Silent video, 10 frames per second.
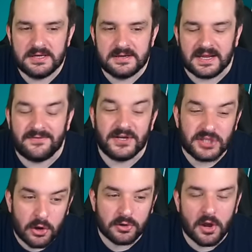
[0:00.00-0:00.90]
Like, if I
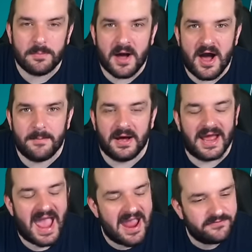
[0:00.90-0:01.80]
don't go Palmer,
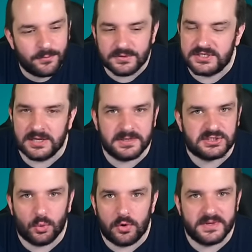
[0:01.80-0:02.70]
like, everyone's going to be
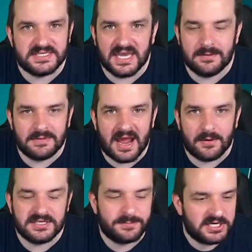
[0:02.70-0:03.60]
swarming to him now,
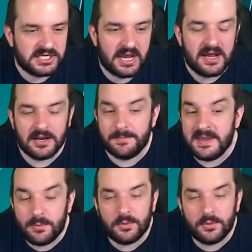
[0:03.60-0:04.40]
especially... At, like, people